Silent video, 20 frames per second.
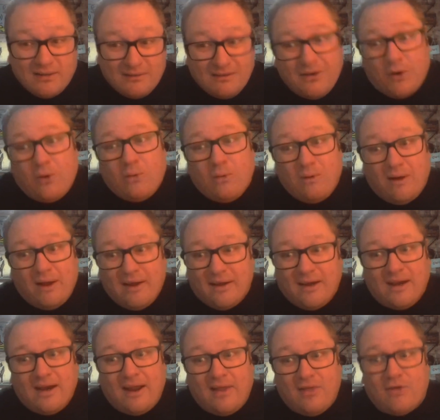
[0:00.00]
Or
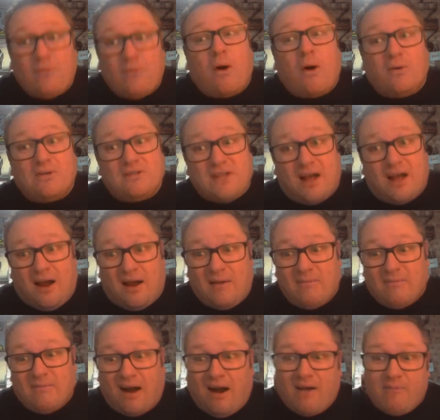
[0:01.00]
in the roles that
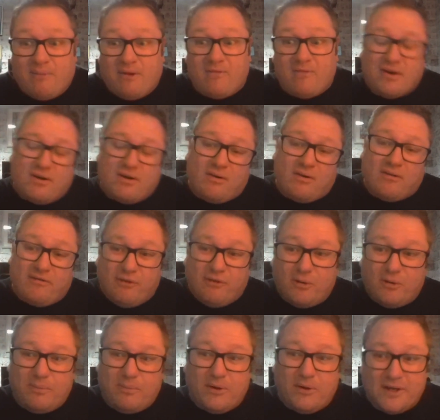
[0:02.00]
I've been recruited for,
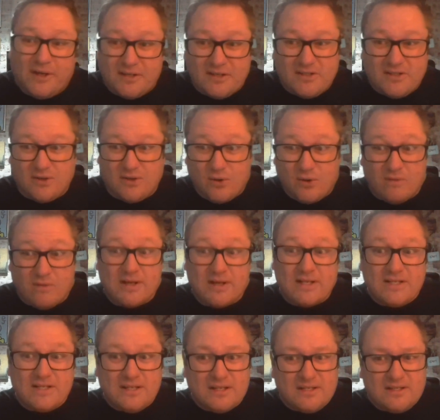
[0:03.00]
putting a scoring
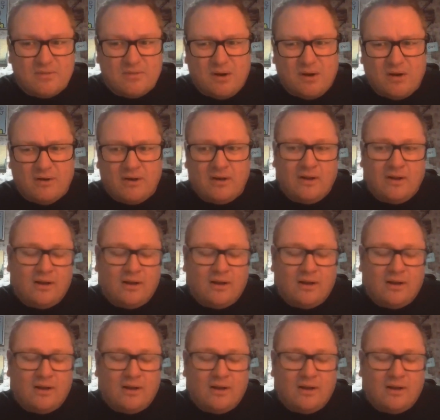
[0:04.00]
system on.